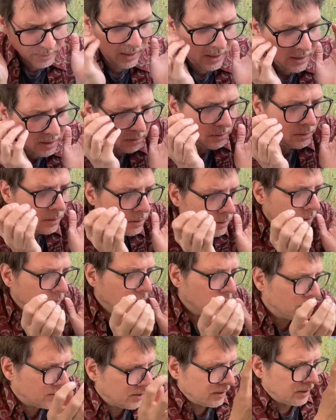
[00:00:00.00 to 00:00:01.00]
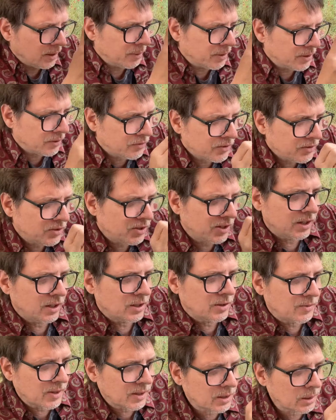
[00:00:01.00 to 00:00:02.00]
like, I'm going to see
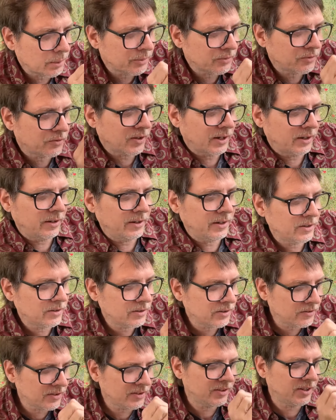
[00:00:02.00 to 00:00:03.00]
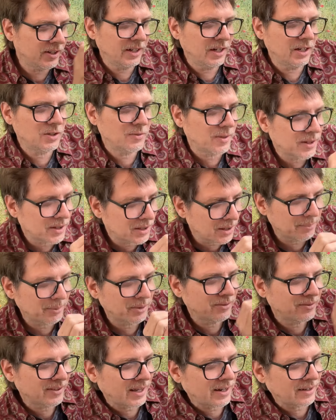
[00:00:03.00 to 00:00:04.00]
Teenage Fan Club on Saturday. I'm going to see Teenage Fan Club
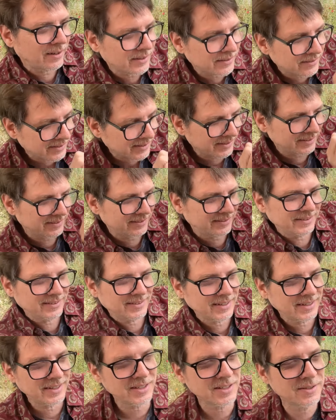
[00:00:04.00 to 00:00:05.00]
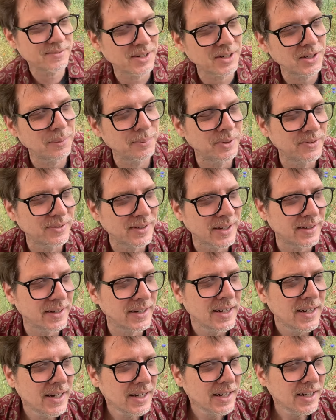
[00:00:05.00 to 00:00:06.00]
on Saturday. I'm going to see Teenage Fan Club on Saturday.
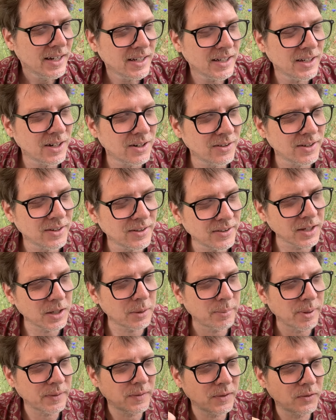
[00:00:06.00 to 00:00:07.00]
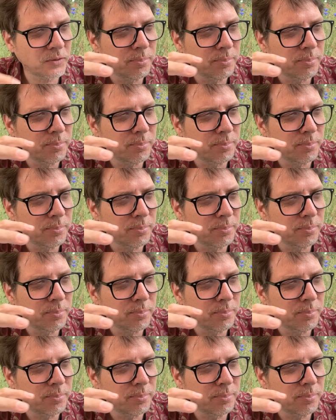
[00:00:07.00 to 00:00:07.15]
You know, and think about this